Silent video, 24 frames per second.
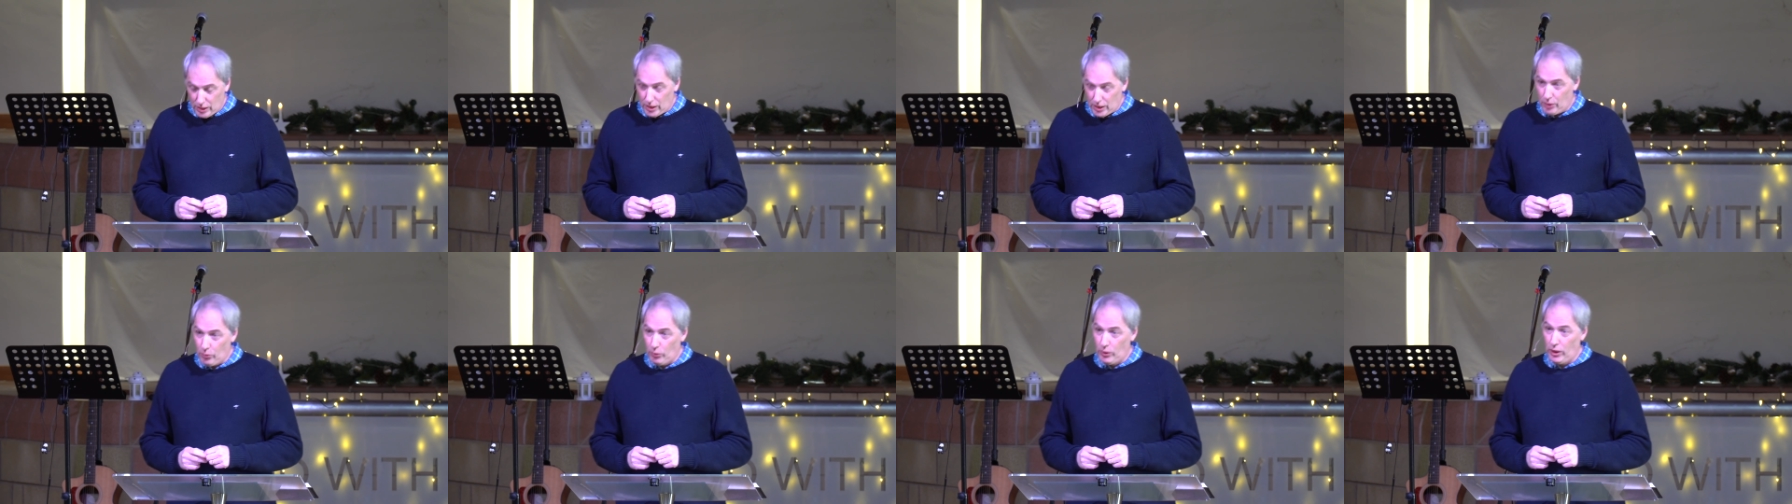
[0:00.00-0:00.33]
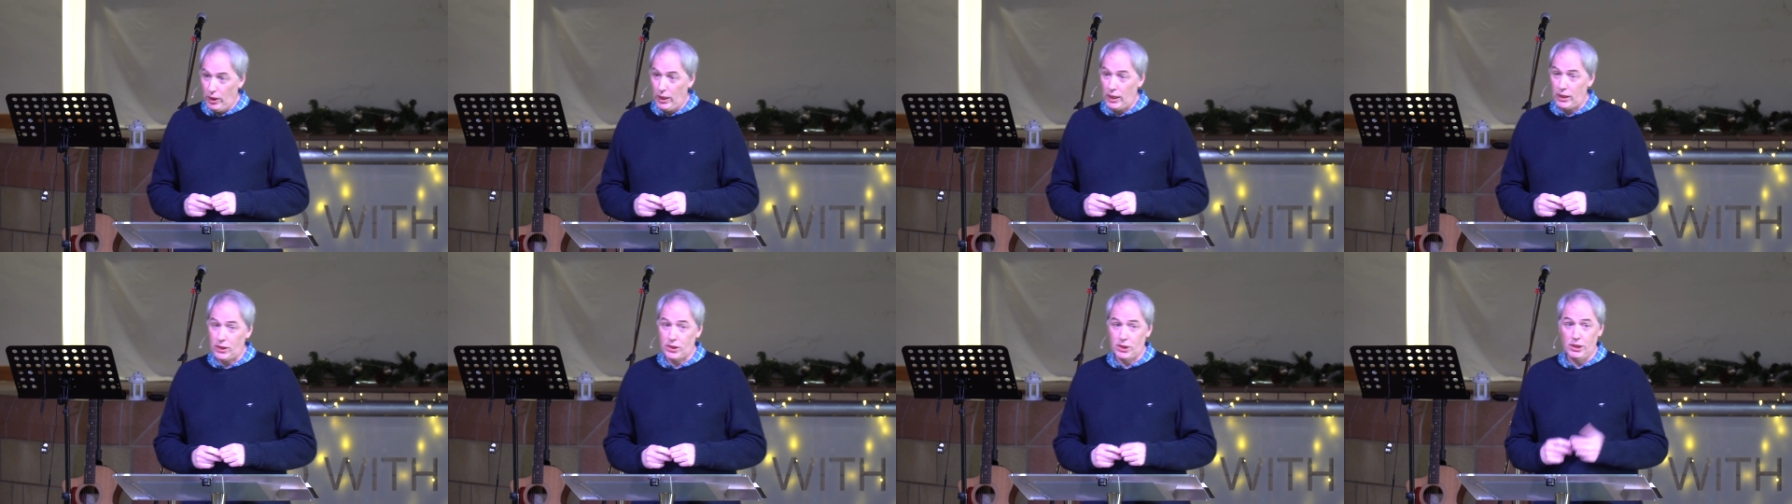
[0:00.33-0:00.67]
And
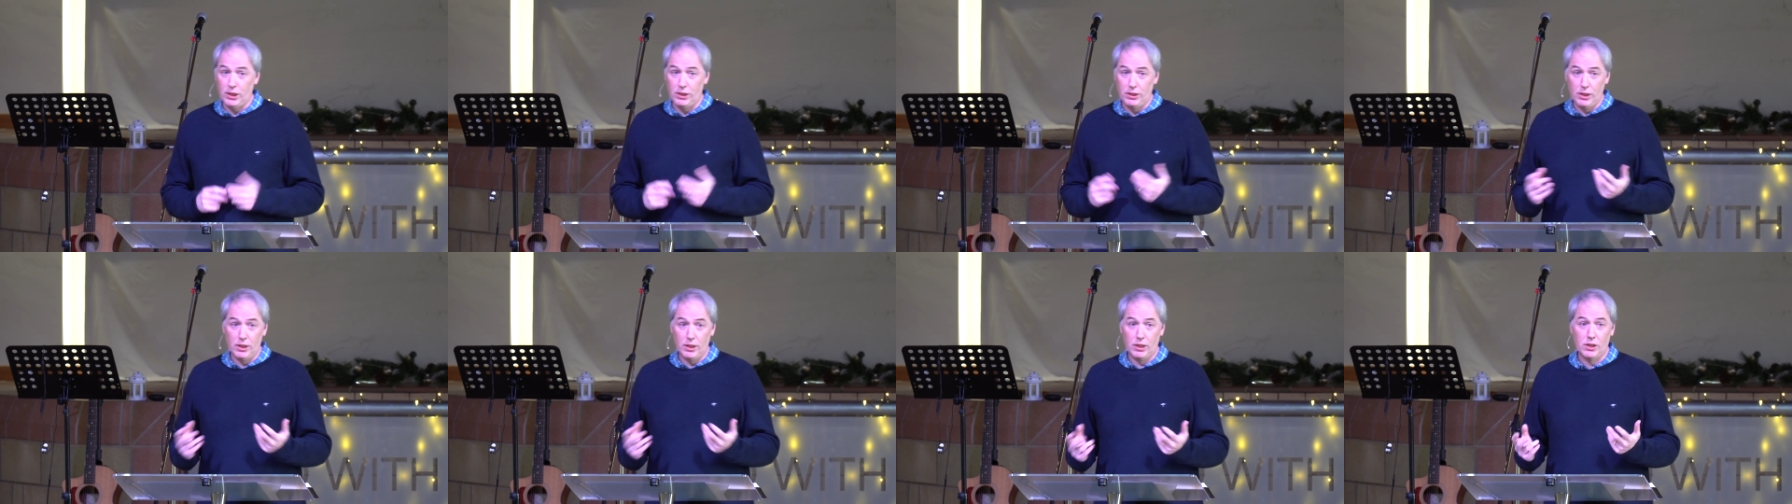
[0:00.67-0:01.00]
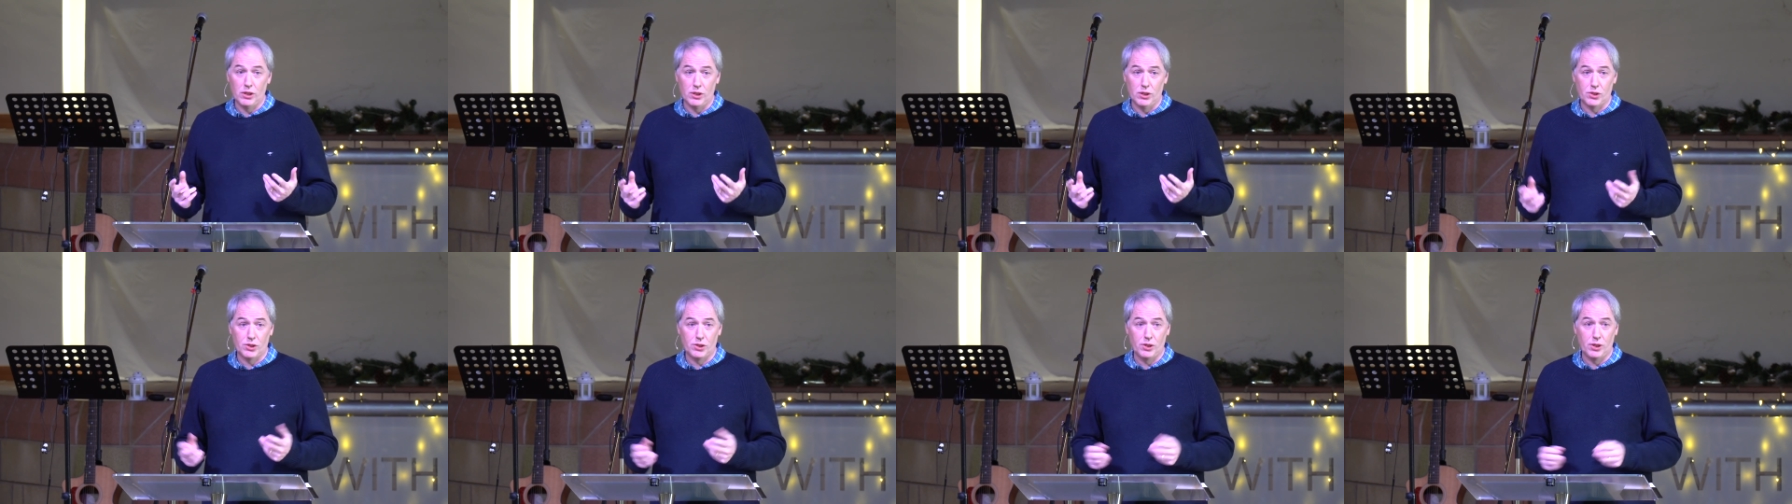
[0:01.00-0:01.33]
we actually did
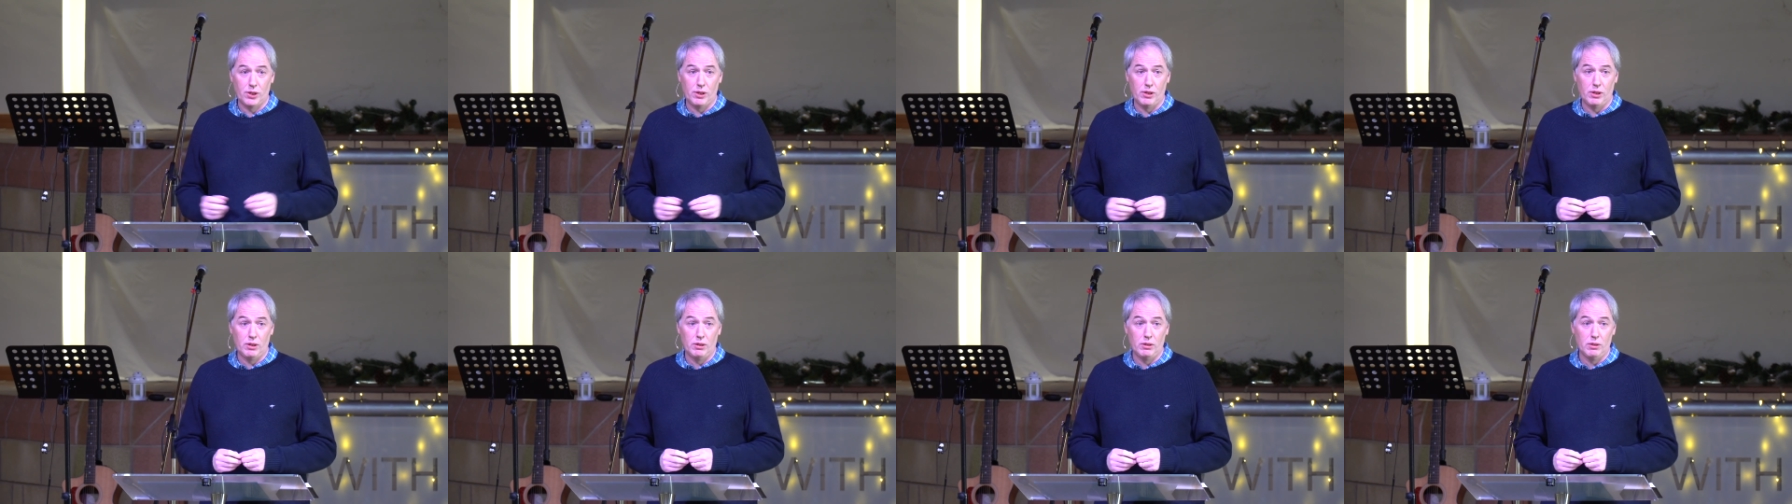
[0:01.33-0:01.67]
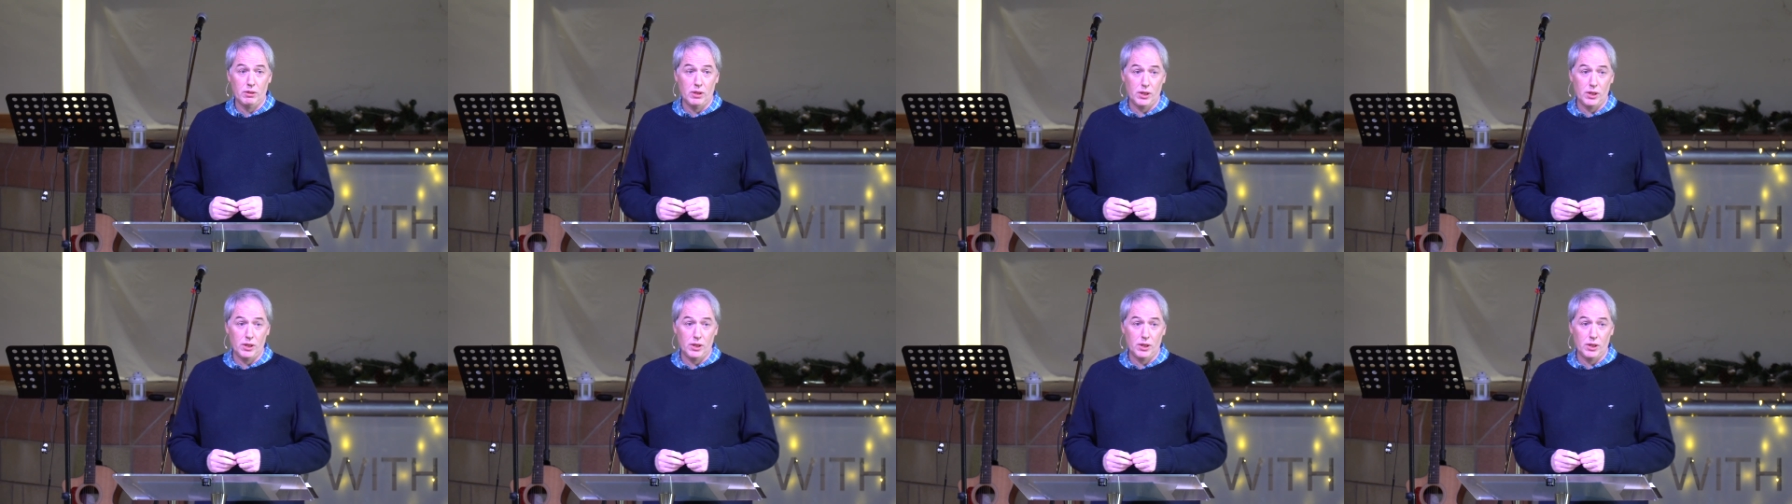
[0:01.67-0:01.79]
consider